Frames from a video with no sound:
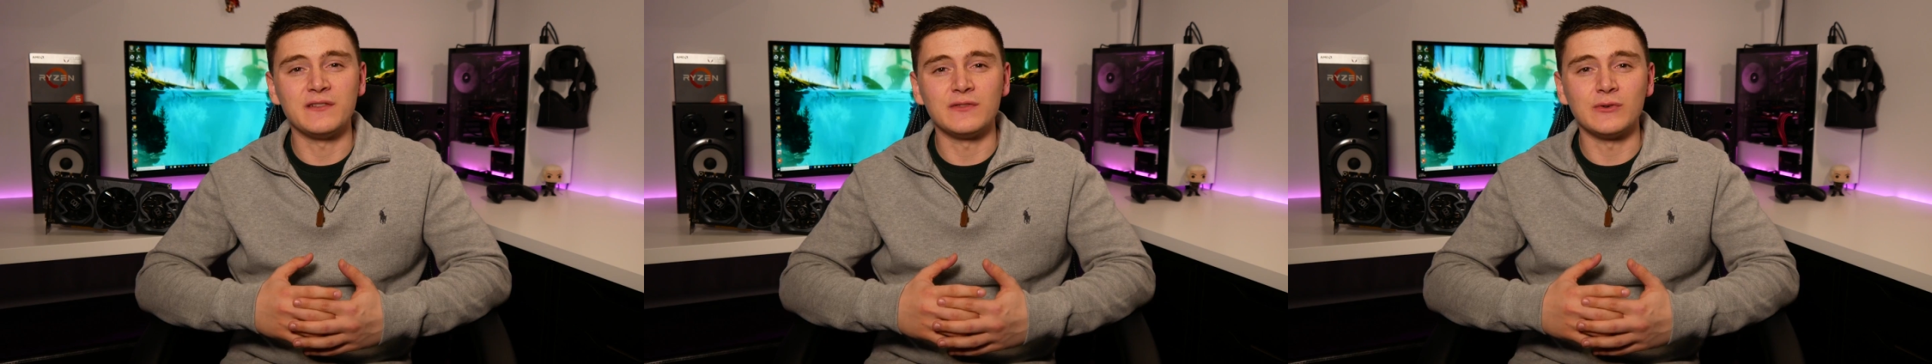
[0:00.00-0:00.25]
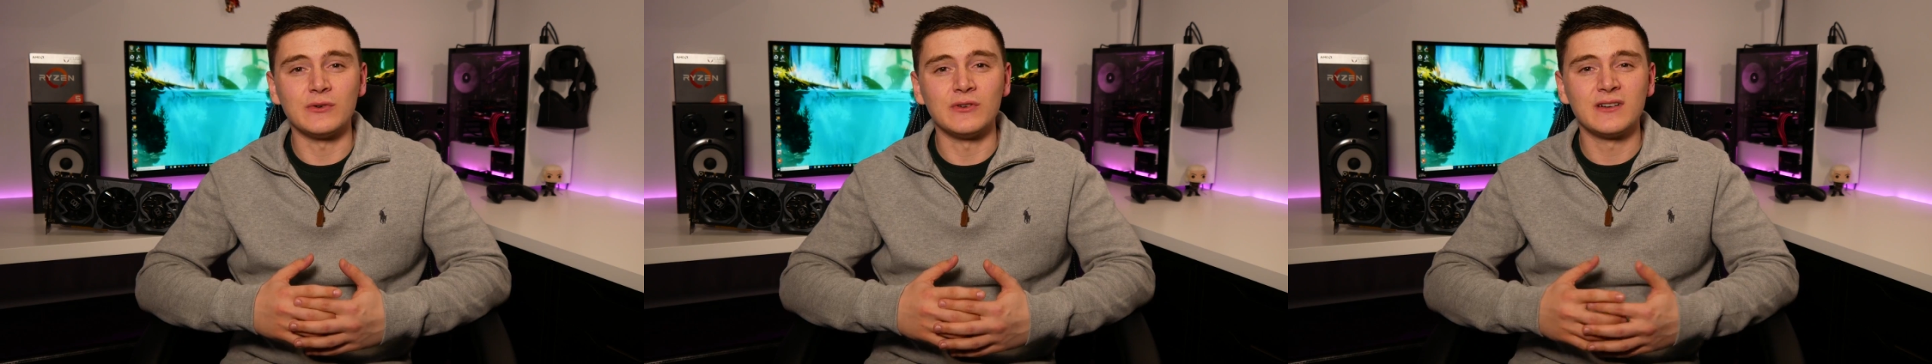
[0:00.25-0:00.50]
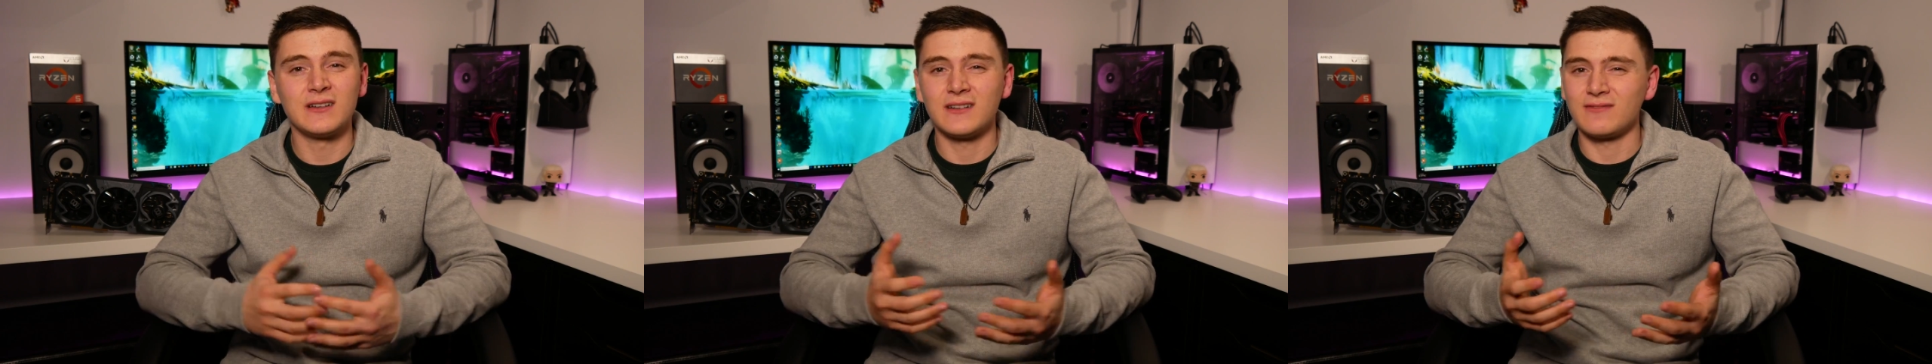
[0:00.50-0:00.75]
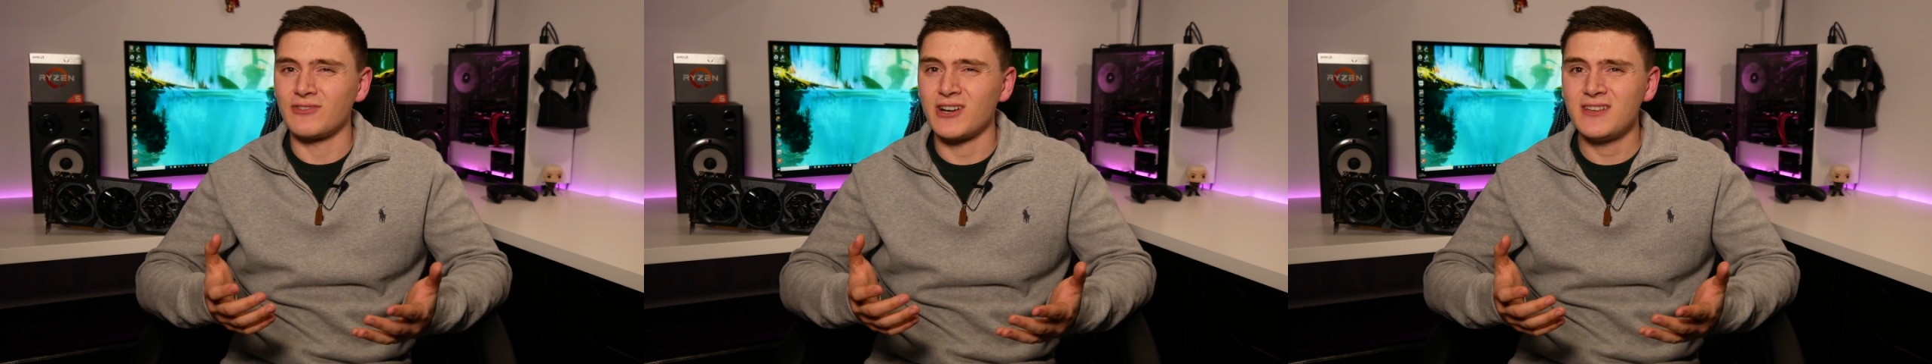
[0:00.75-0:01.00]
for,
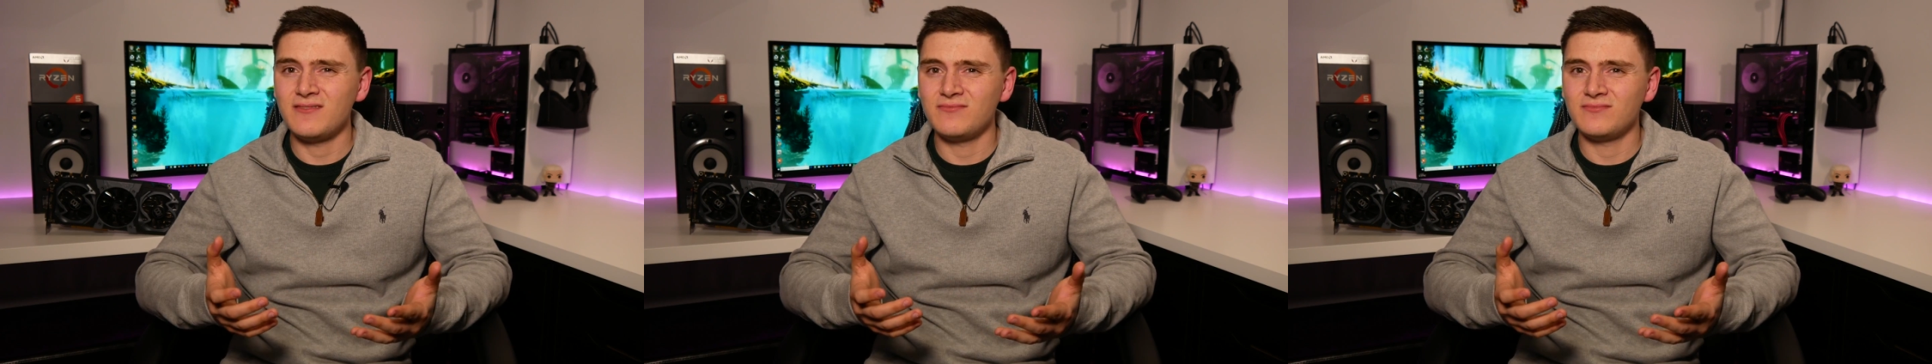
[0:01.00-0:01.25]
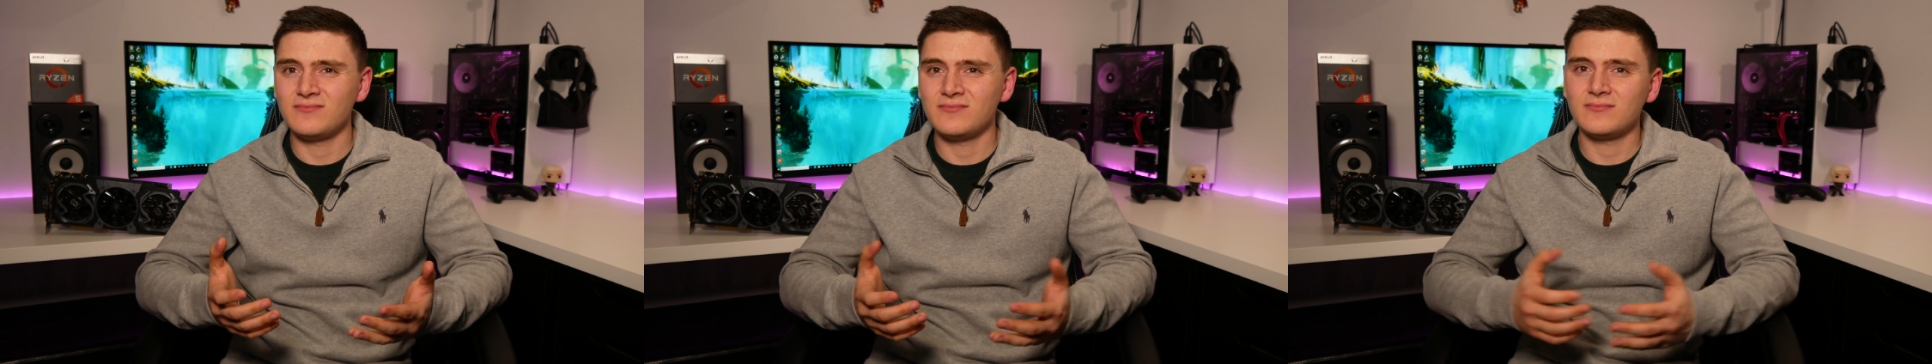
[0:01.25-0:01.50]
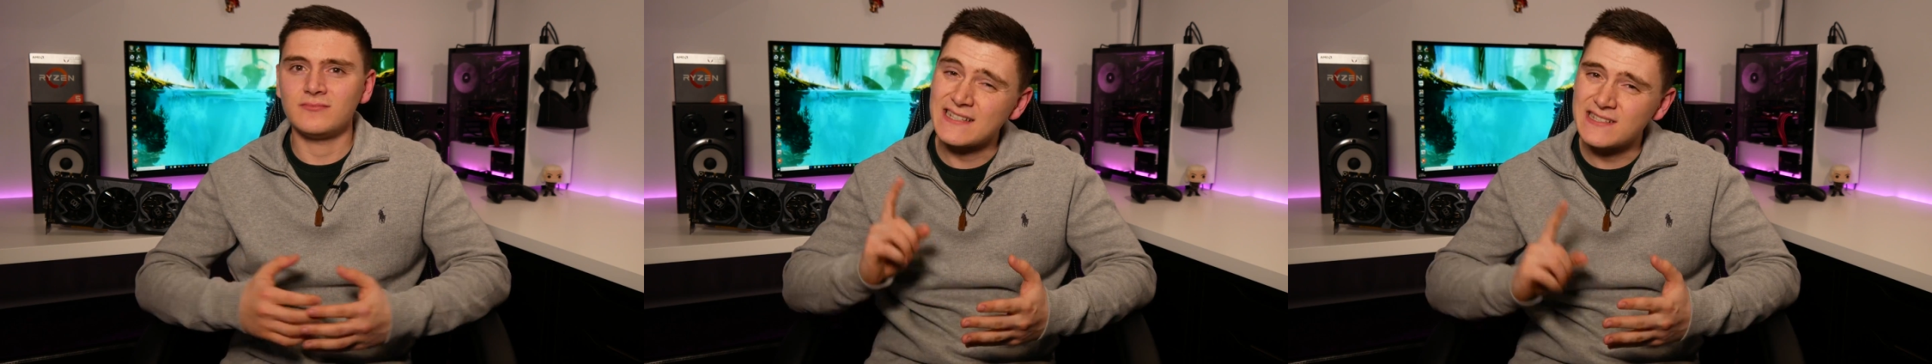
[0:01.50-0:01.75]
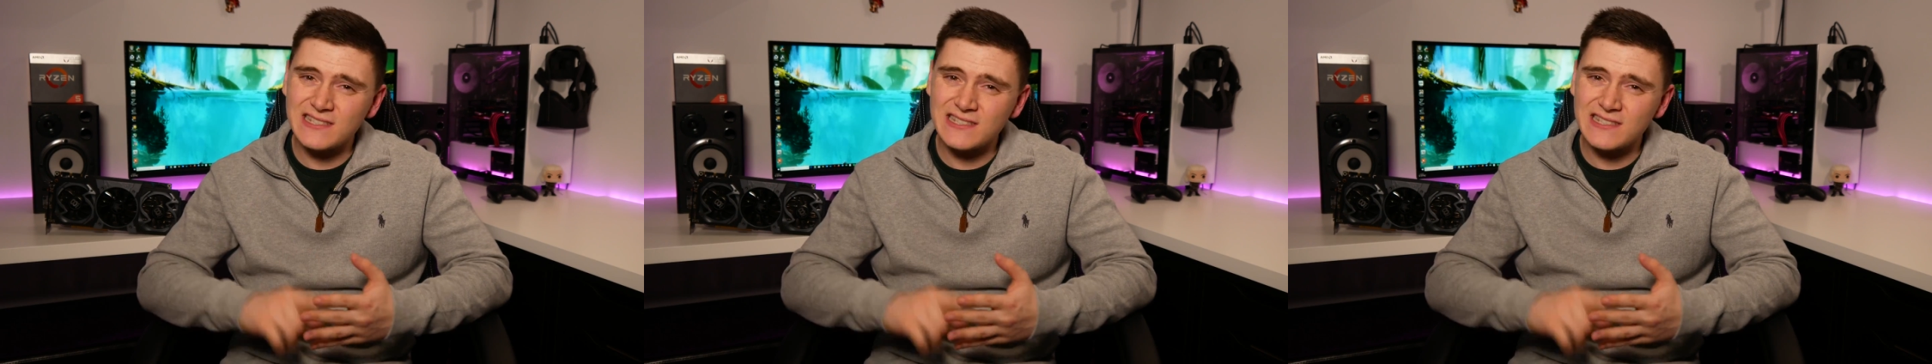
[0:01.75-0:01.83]
right? It